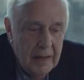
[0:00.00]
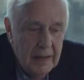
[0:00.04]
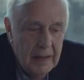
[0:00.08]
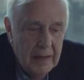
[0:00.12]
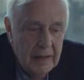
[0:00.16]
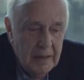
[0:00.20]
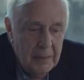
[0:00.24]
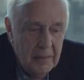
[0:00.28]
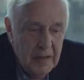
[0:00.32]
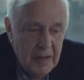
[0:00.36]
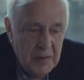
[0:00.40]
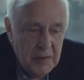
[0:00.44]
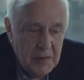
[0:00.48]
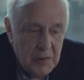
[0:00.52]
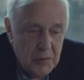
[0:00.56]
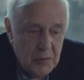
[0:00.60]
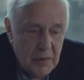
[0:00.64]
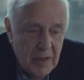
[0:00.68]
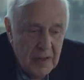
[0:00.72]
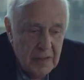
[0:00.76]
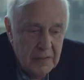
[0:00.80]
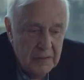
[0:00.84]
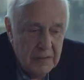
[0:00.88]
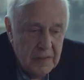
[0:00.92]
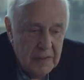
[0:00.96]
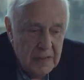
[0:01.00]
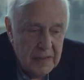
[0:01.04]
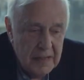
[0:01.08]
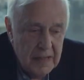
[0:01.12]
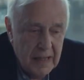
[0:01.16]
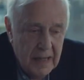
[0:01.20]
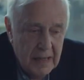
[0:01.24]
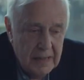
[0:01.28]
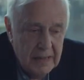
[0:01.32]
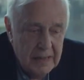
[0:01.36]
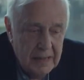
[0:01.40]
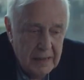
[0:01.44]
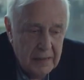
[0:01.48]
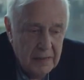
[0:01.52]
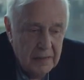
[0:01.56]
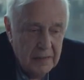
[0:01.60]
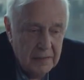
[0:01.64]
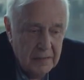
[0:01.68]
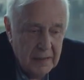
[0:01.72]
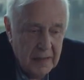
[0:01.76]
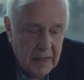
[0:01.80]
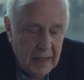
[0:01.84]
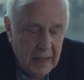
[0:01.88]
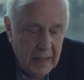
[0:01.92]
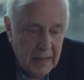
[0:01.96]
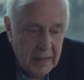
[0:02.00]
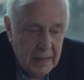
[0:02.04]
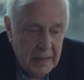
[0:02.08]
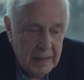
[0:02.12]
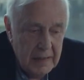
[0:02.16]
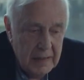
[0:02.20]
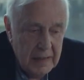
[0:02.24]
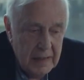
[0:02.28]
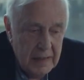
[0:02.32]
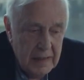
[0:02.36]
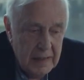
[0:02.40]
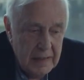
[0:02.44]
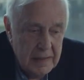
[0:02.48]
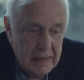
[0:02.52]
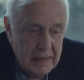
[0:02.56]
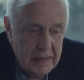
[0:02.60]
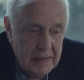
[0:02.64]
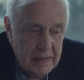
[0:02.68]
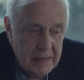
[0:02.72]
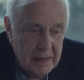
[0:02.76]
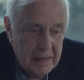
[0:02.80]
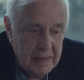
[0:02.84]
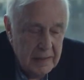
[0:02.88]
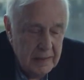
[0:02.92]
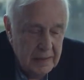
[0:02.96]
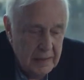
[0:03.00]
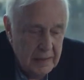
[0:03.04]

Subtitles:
The most relevant idea of Keynes is the